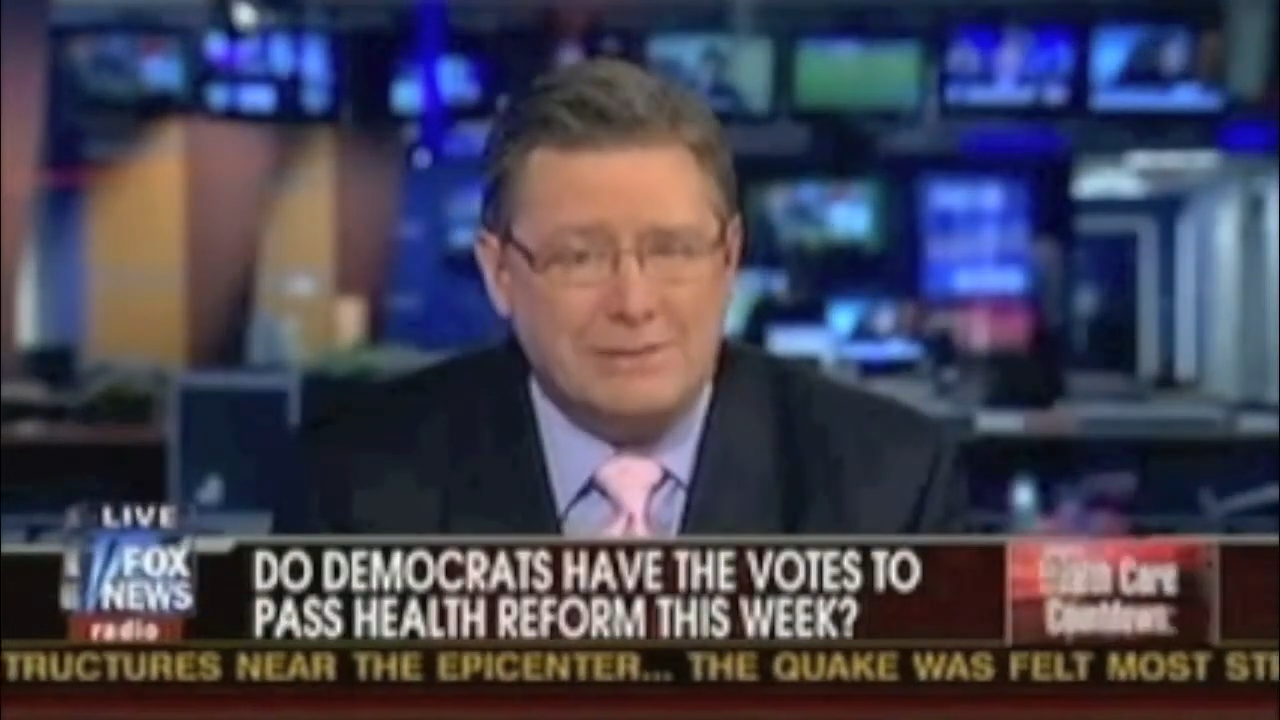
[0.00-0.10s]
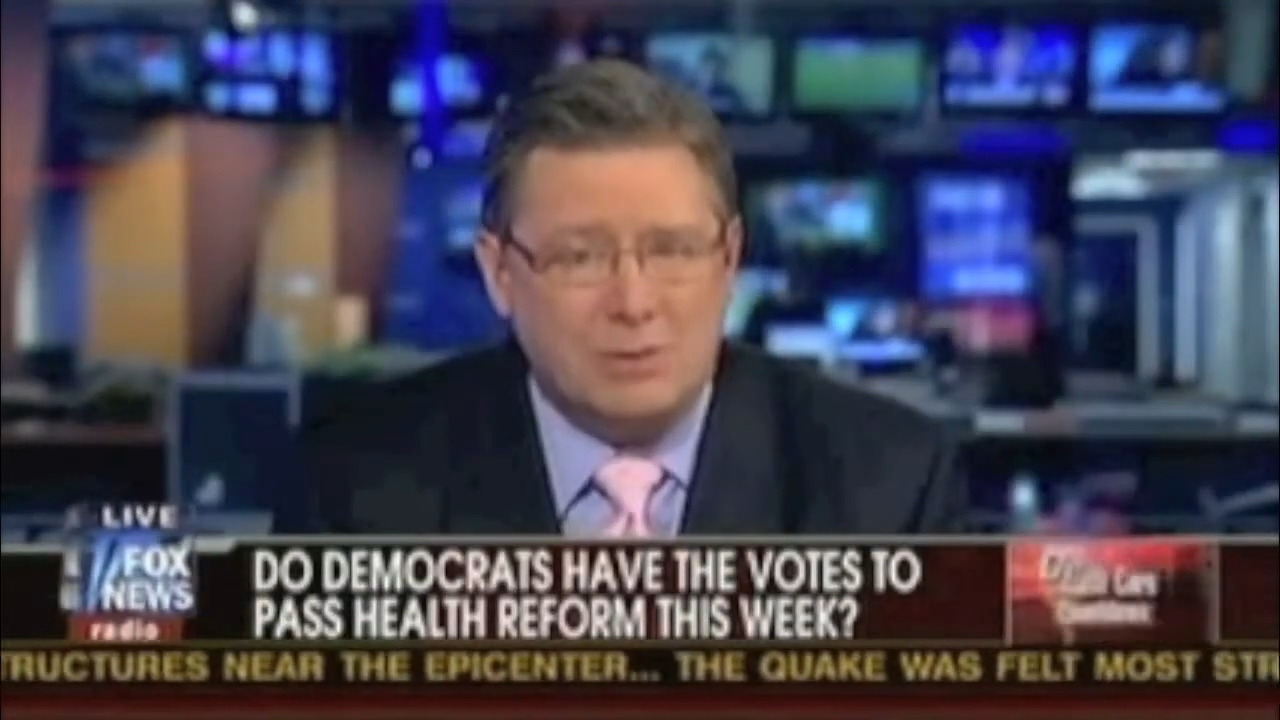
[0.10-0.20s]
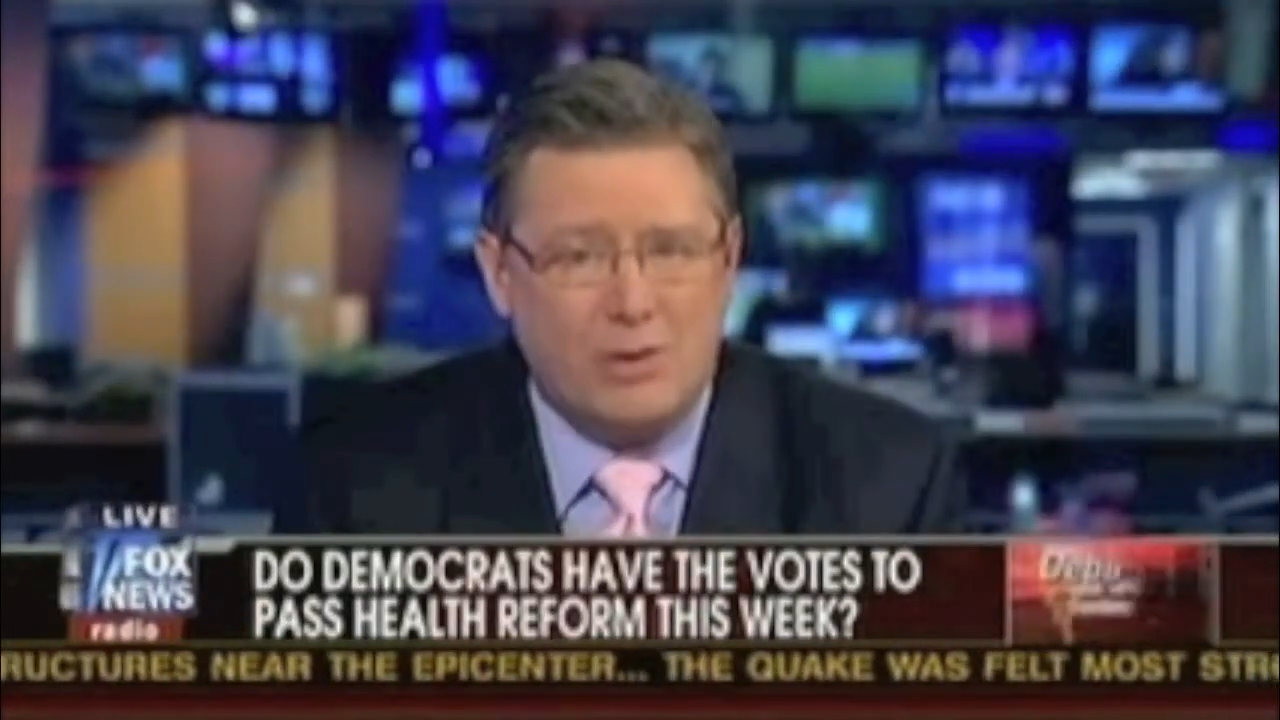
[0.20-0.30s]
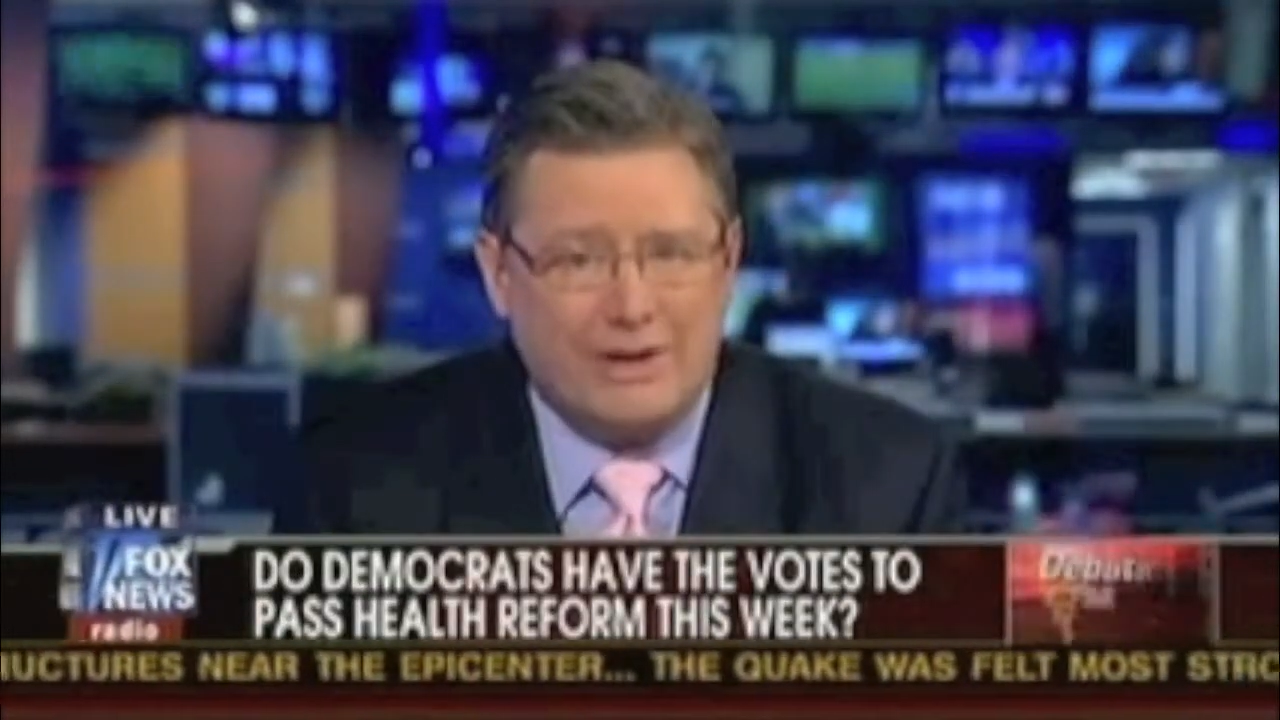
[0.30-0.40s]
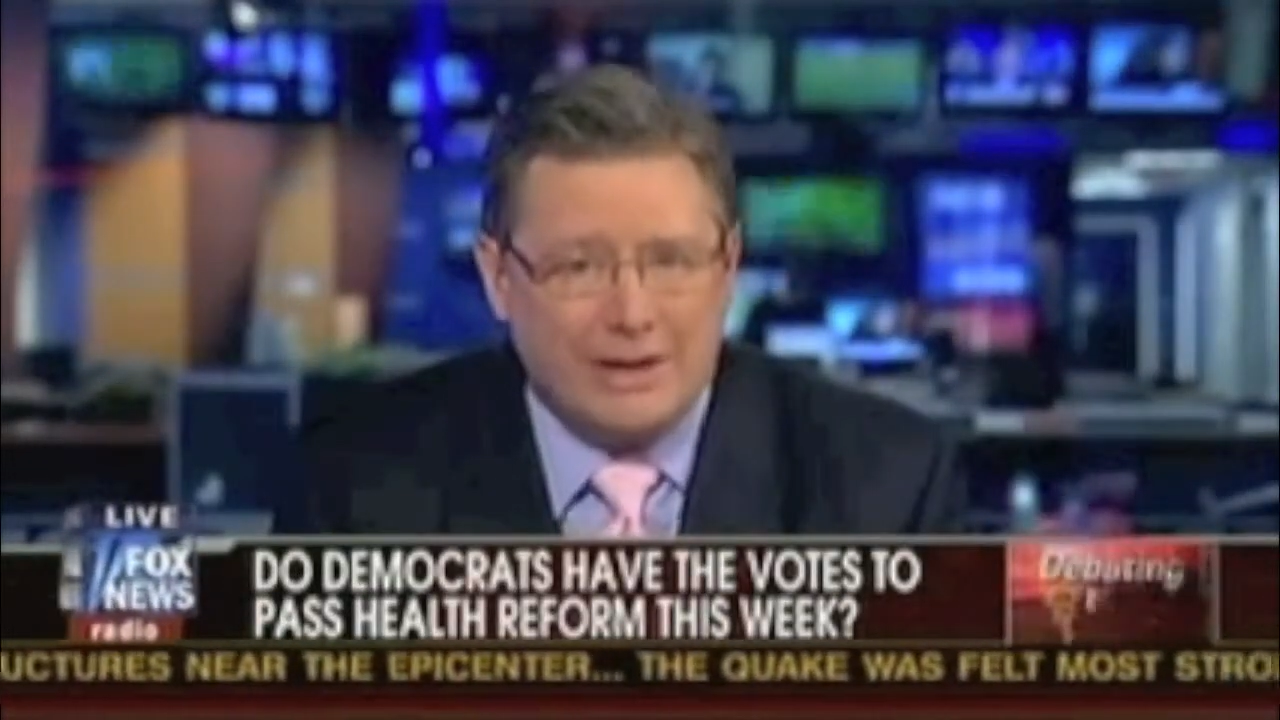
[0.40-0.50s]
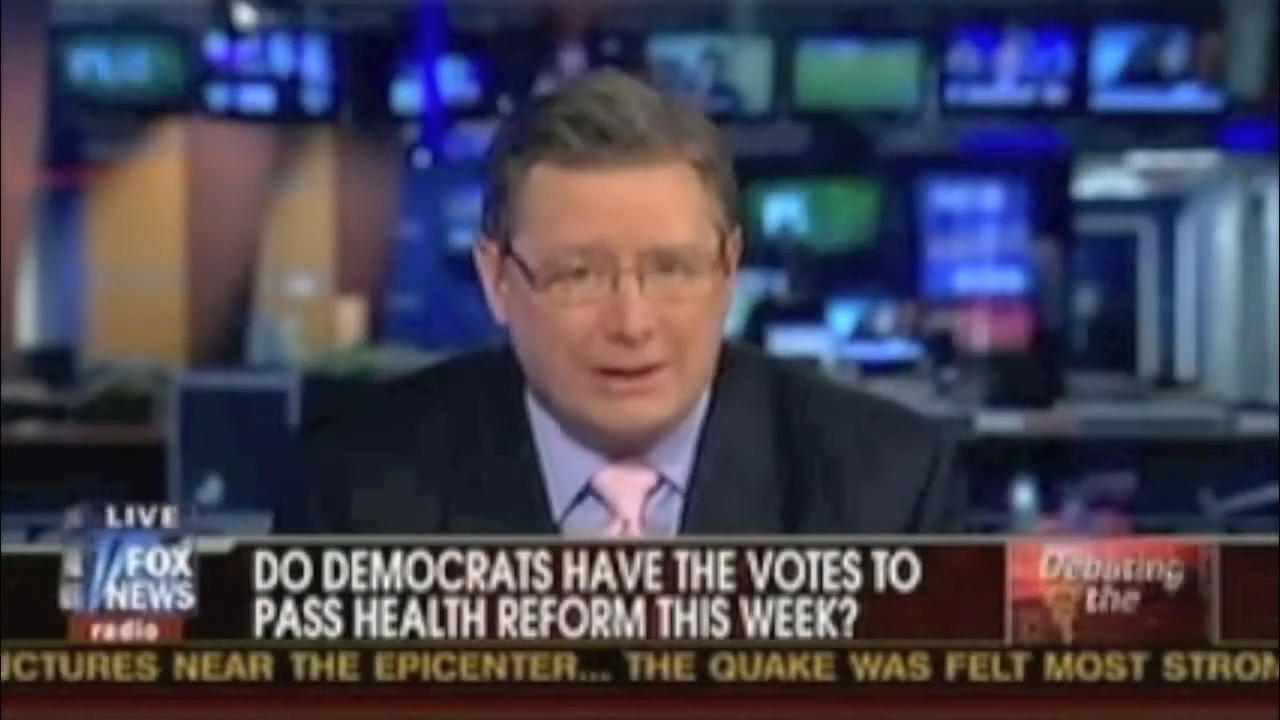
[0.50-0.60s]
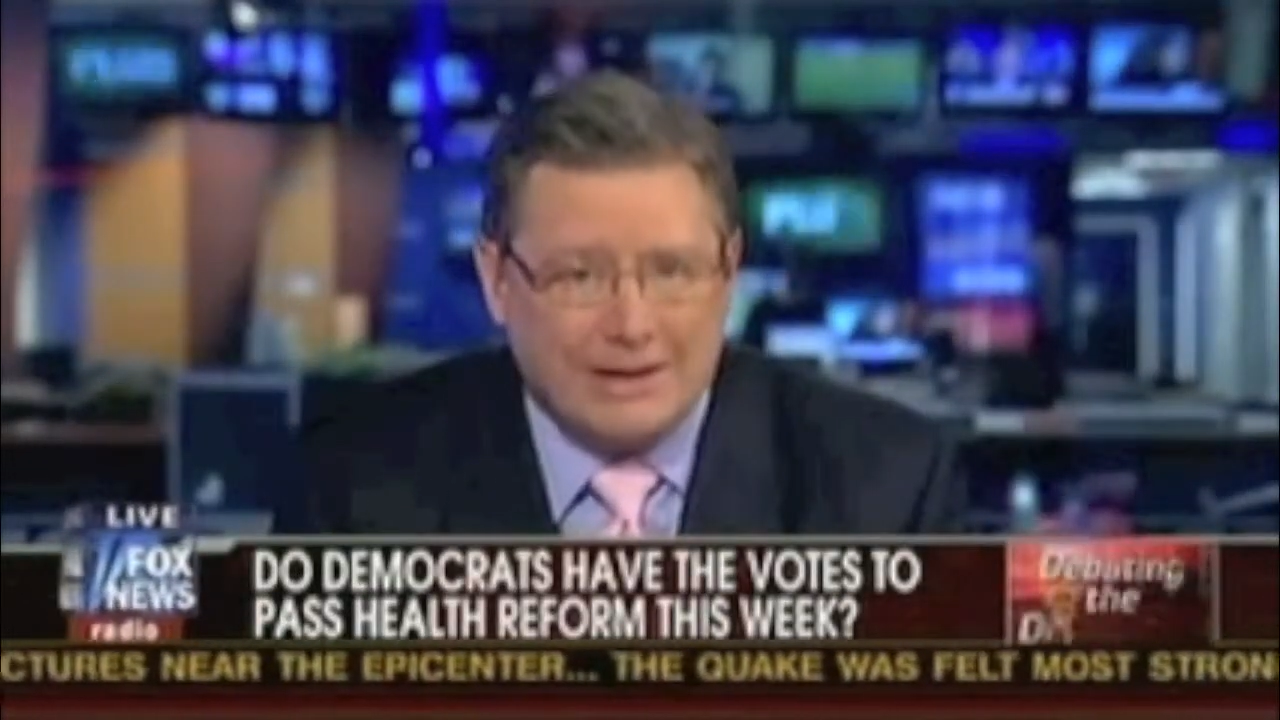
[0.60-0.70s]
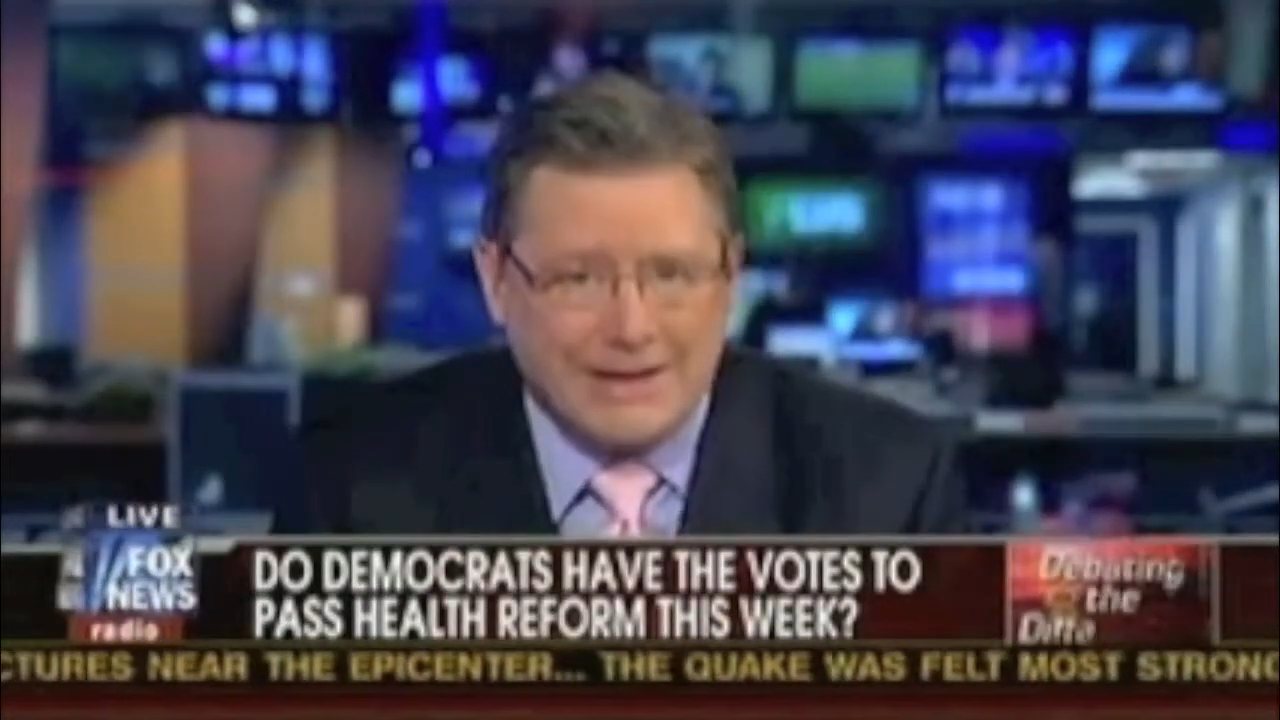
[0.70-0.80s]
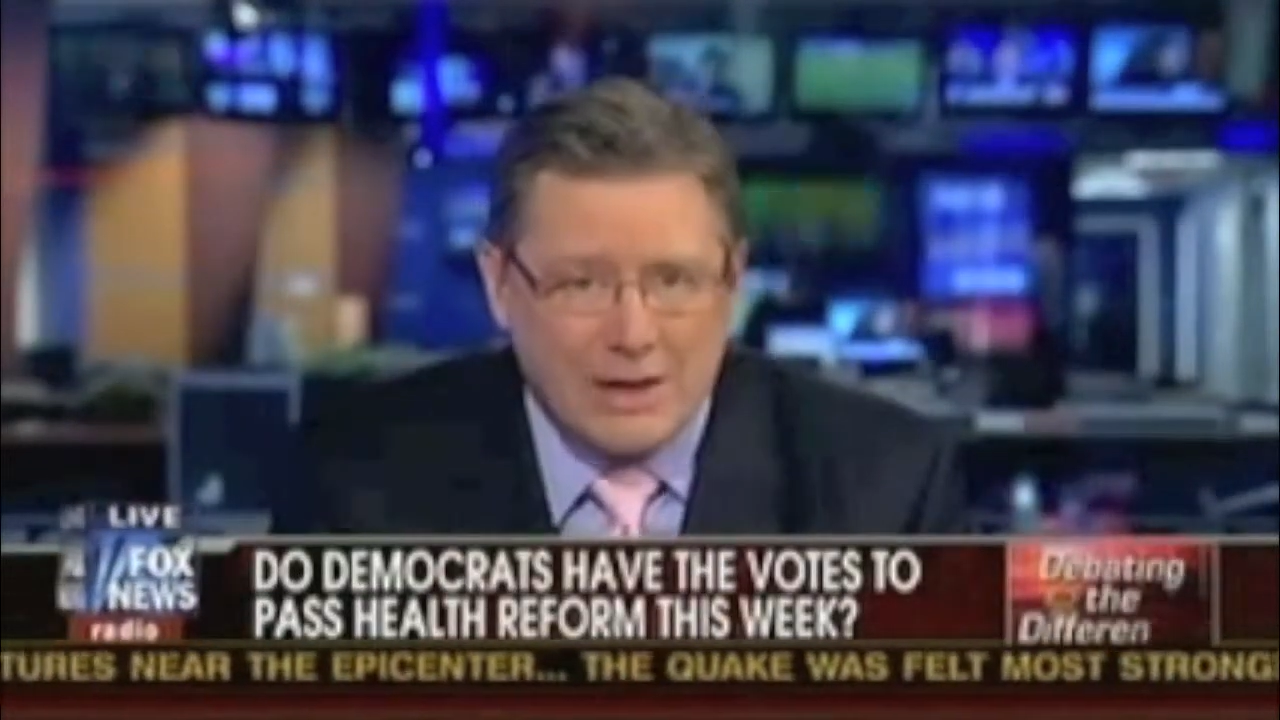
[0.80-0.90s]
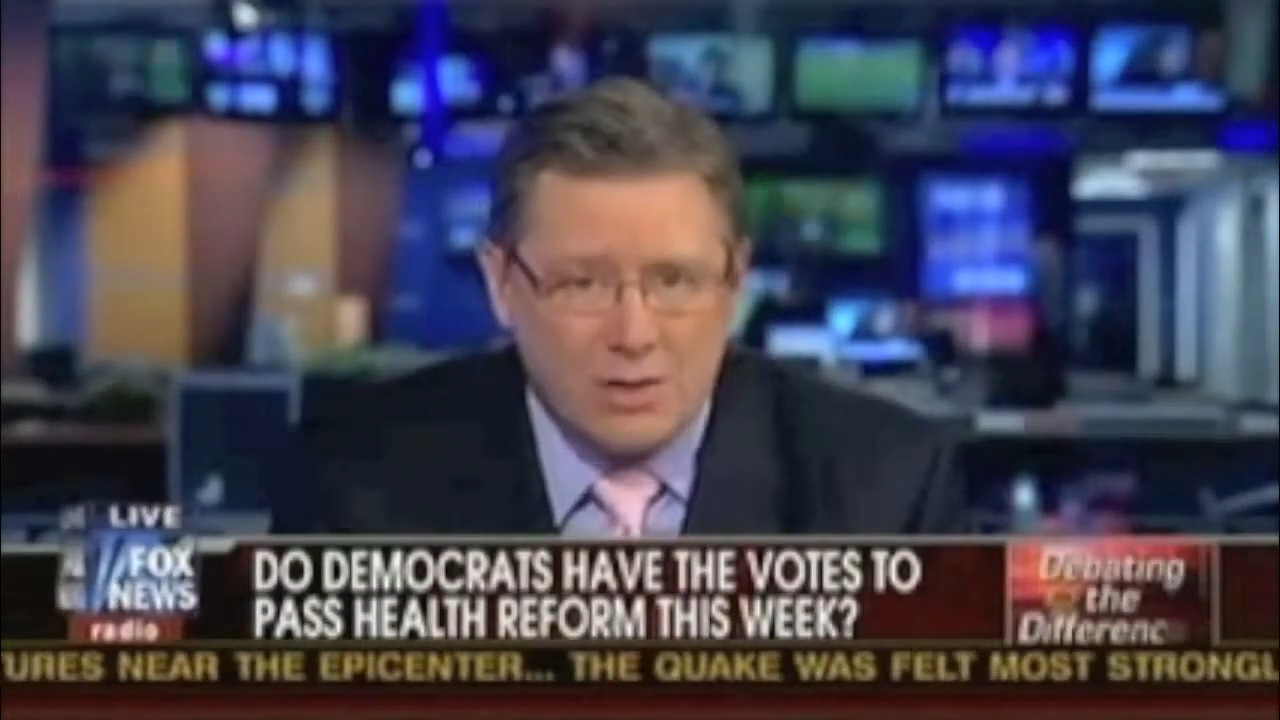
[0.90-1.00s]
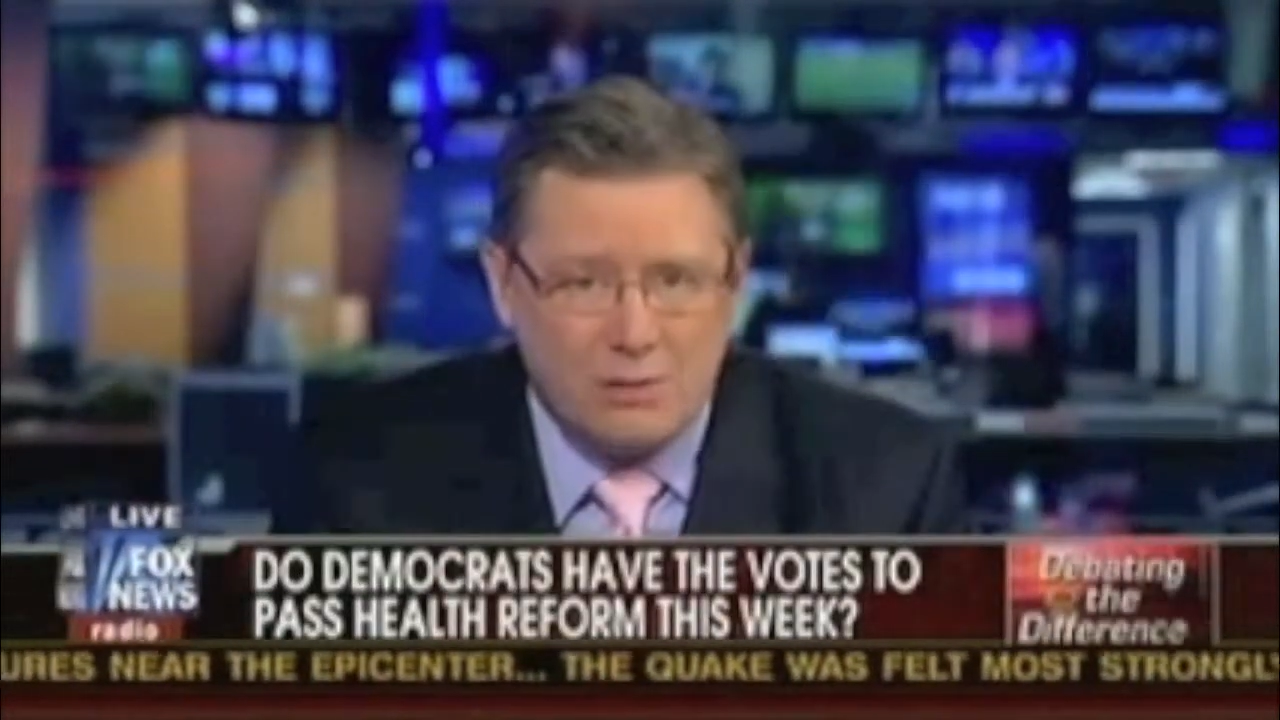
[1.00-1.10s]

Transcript: Democrat Eliot Engel